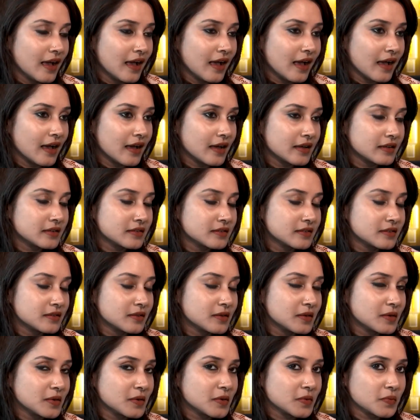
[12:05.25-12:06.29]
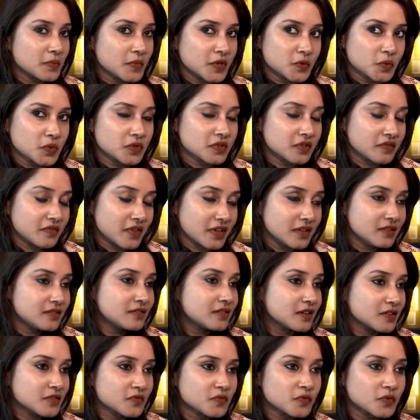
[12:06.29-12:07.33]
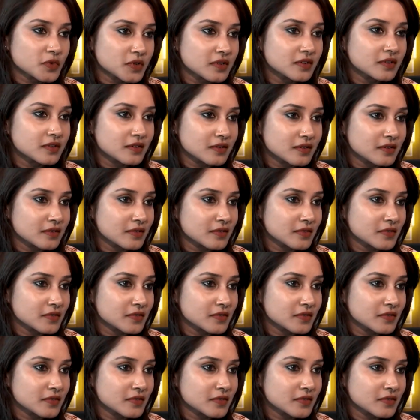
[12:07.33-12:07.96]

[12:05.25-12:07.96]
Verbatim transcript: and uh, it was a very stressful. Uh,